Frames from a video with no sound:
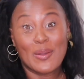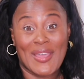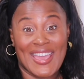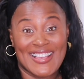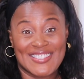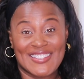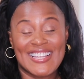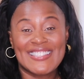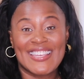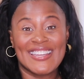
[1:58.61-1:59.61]
Okay, so
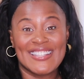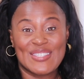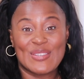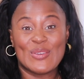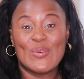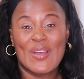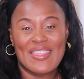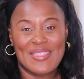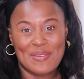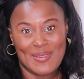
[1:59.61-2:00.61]
let's get into
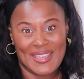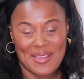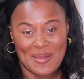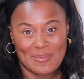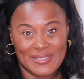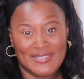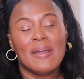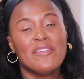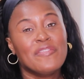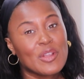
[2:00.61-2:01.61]
the makeup.
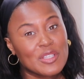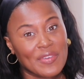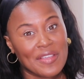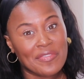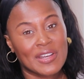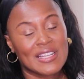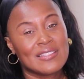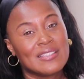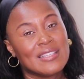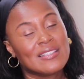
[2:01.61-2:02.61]
My first favorite
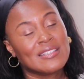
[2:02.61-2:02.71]
is this